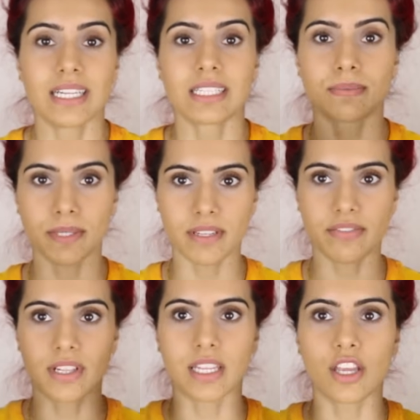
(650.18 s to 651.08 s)

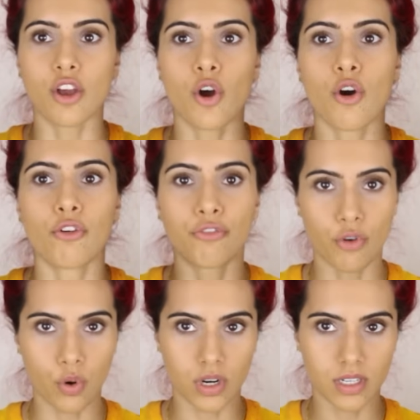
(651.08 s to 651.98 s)
specifically
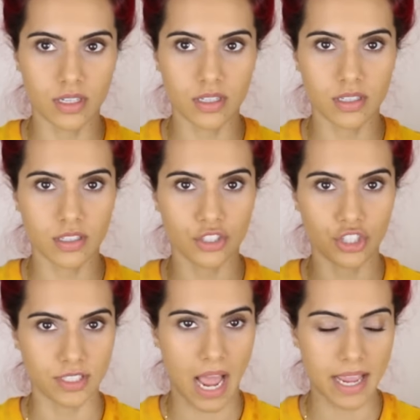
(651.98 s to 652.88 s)
for
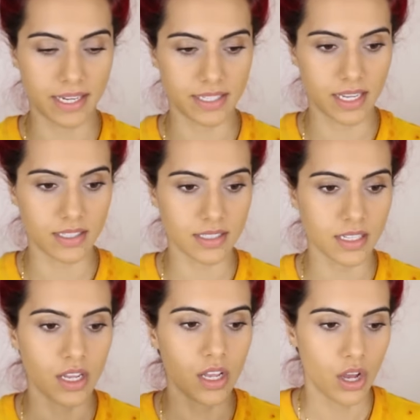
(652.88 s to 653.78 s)
your dyeing
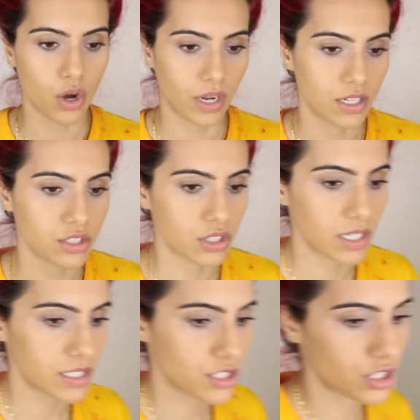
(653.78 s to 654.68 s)
days. Okay, so let's